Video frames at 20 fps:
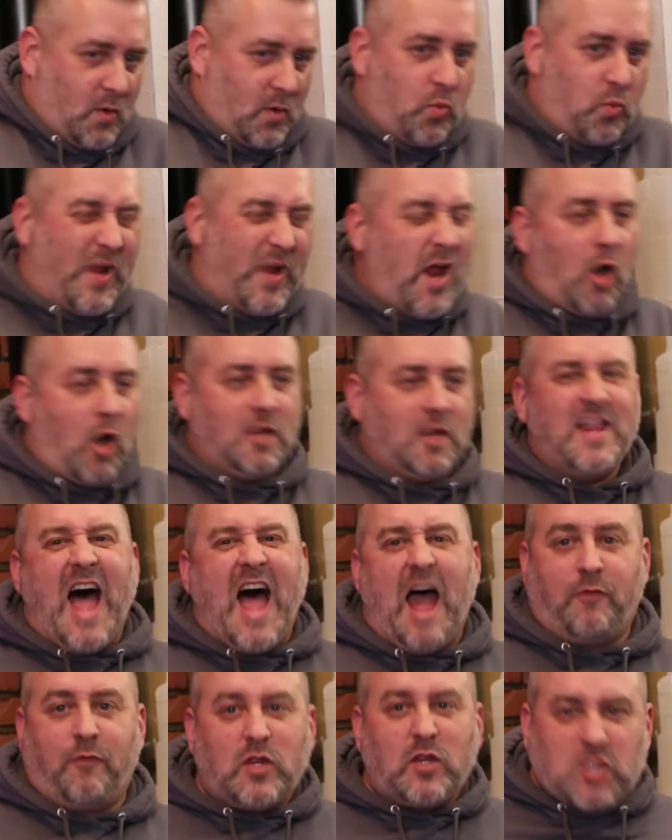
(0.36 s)
We are
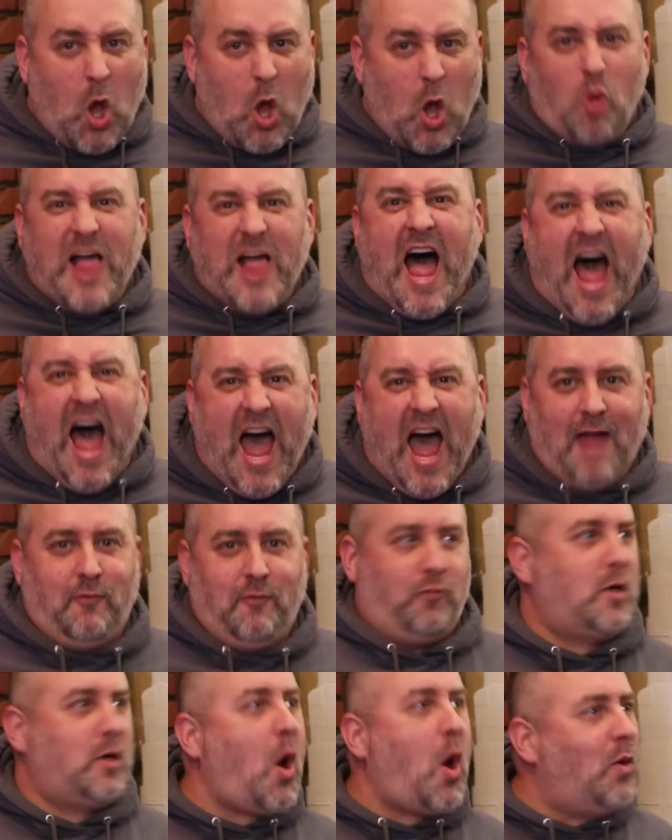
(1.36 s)
live. Let's go
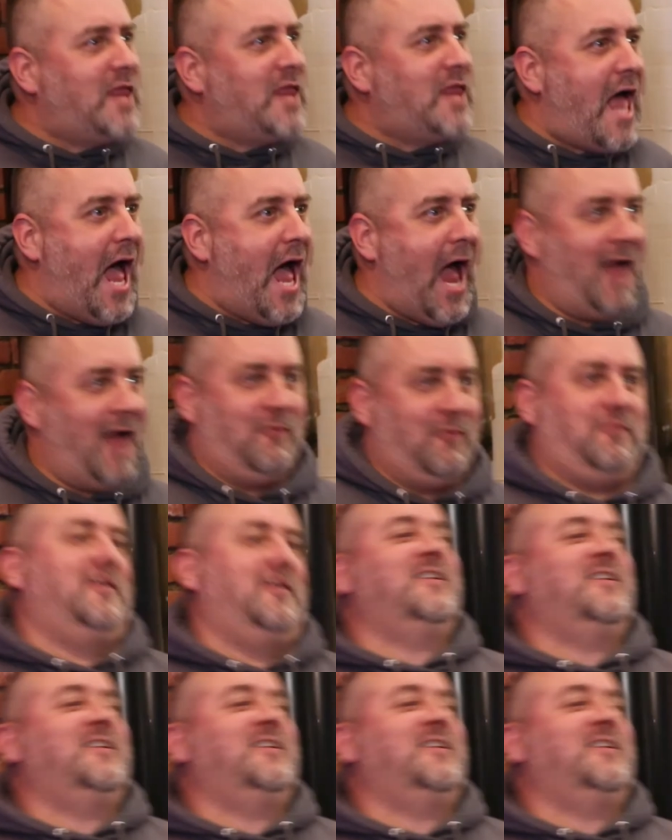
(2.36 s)
live. Go live.